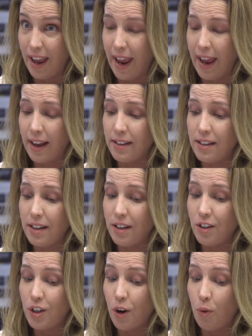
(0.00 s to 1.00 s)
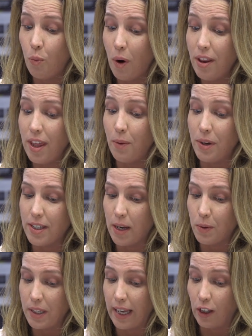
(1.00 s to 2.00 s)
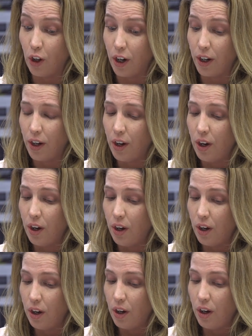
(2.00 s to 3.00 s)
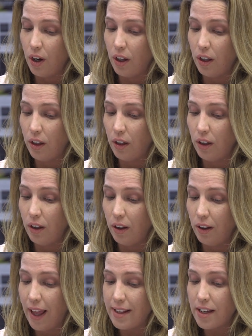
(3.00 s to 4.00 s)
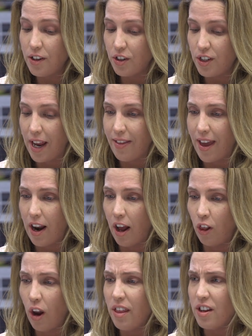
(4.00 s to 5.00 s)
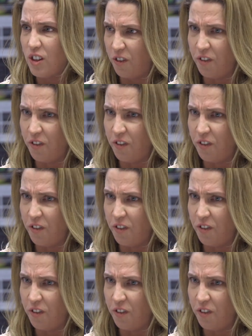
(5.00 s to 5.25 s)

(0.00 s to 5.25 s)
And so one thing we said was like, look, let's understand that a lot of this